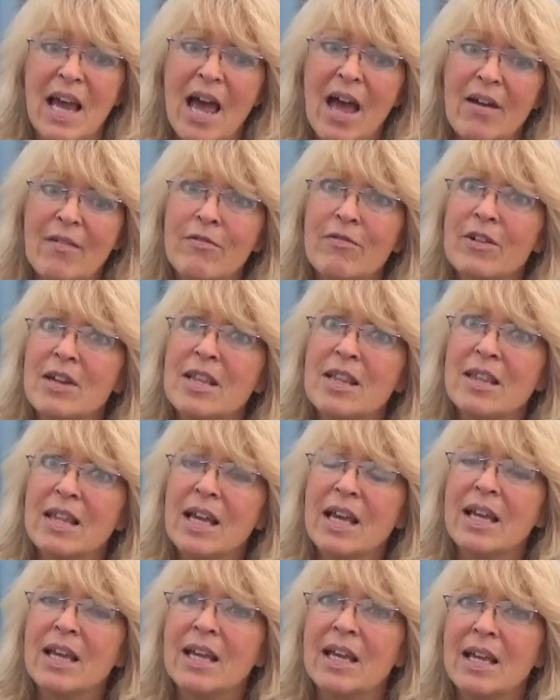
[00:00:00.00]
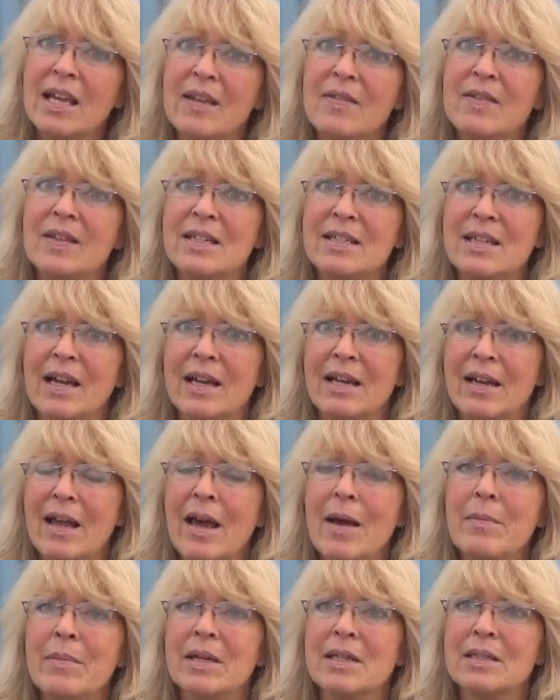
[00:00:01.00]
everything in the
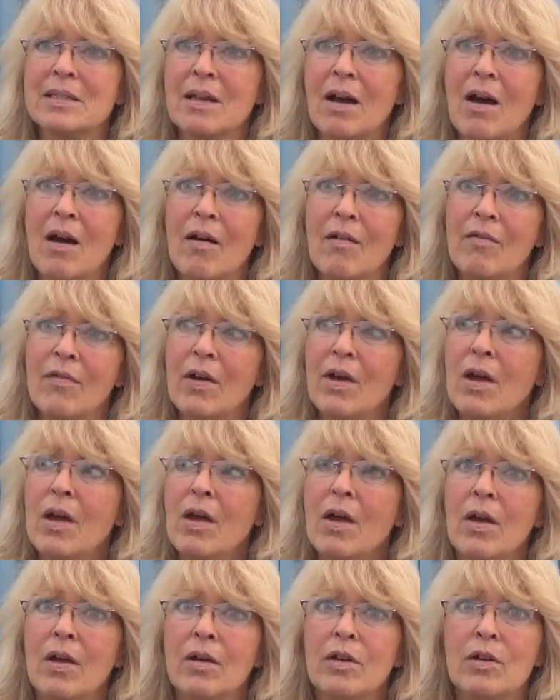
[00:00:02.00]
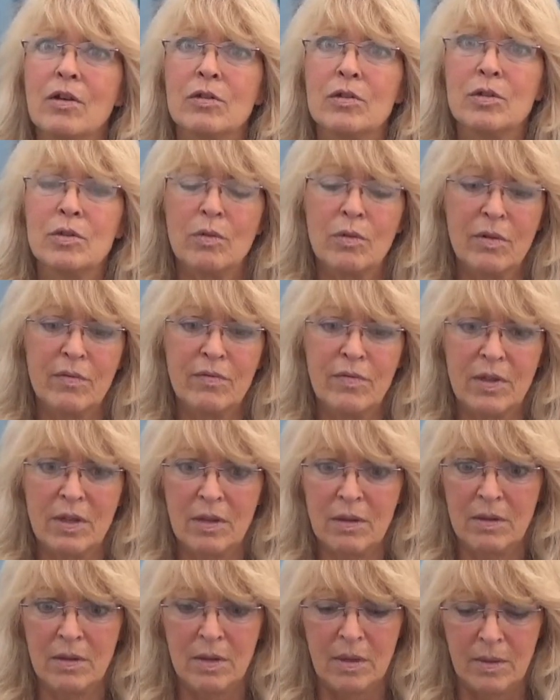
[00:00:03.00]
dynamics of, you know, sort of the,